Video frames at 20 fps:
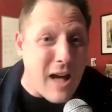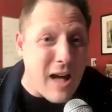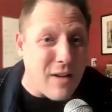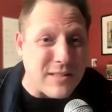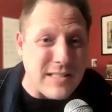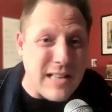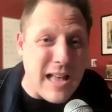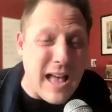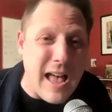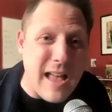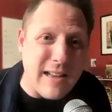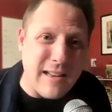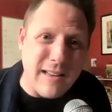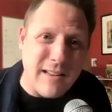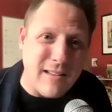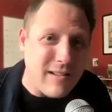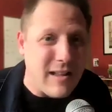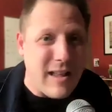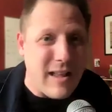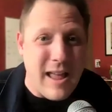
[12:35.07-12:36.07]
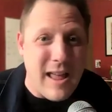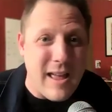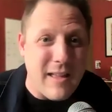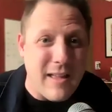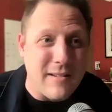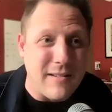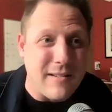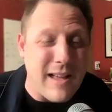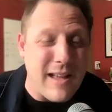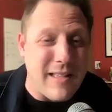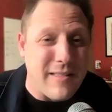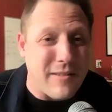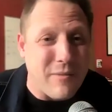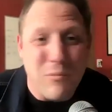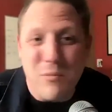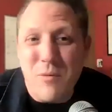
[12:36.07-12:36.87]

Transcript: outside, and and uh,